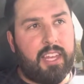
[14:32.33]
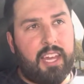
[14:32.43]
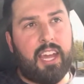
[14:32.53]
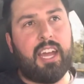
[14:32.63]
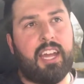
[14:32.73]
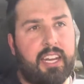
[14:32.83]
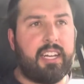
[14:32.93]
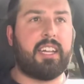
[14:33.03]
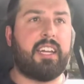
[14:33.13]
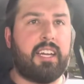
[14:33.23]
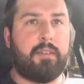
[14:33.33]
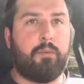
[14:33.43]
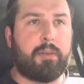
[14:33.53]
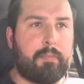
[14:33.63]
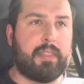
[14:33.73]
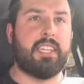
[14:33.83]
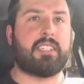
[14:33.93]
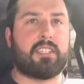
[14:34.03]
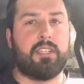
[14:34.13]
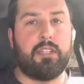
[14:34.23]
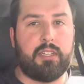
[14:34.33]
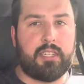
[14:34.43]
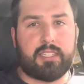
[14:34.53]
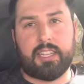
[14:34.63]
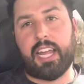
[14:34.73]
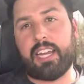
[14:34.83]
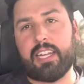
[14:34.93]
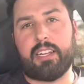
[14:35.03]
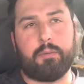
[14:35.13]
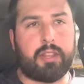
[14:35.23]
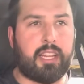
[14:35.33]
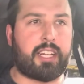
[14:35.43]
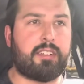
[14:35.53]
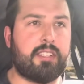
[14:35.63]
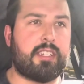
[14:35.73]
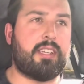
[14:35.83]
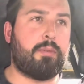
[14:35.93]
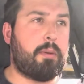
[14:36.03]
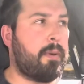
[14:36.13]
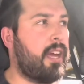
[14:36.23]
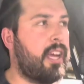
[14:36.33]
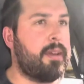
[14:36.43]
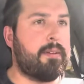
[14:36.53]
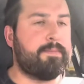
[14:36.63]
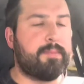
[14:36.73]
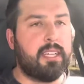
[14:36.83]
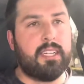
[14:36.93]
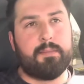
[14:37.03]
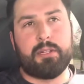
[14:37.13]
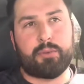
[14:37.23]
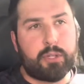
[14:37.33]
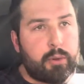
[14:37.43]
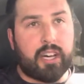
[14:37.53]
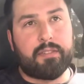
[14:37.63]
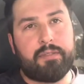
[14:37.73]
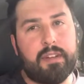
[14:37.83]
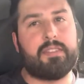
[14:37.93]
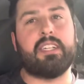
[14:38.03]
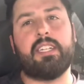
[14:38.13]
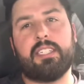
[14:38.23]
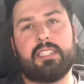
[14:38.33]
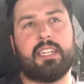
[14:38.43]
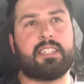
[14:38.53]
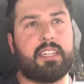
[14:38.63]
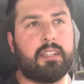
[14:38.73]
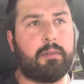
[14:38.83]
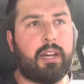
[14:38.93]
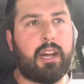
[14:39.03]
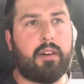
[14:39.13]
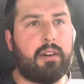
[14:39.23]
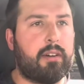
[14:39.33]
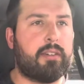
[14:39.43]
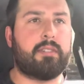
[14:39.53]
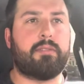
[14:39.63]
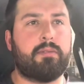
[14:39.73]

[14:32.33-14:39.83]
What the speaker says: And with this Lightning with electricity, we pay between 12 and 15 cents a kilowatt hour,